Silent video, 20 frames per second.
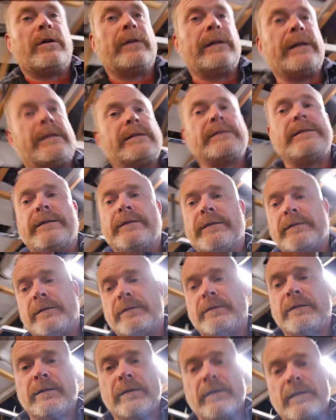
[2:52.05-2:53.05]
it,
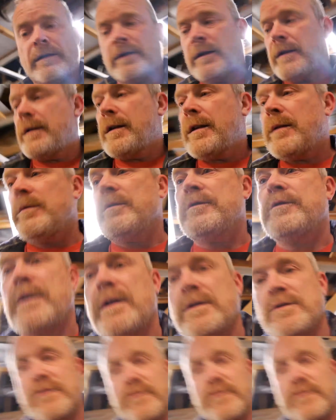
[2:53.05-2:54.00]
let me try and